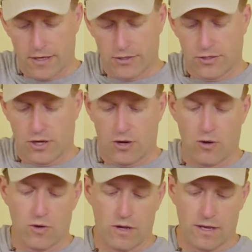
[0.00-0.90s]

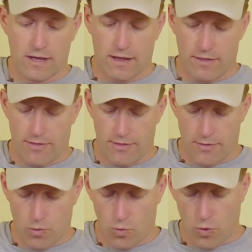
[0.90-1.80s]
So
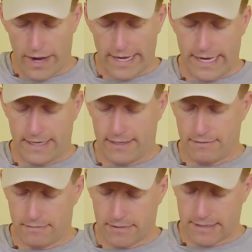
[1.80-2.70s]
what it
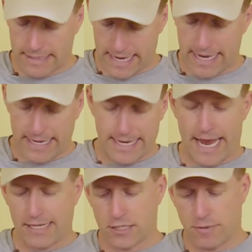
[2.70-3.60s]

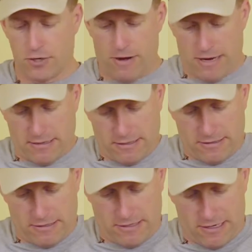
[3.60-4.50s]
can spin around
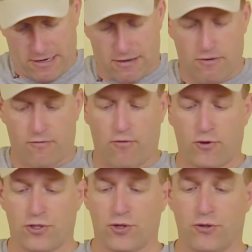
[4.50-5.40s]

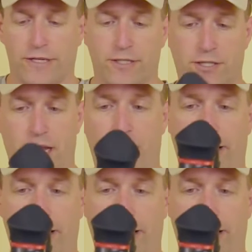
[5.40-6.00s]
for storage, that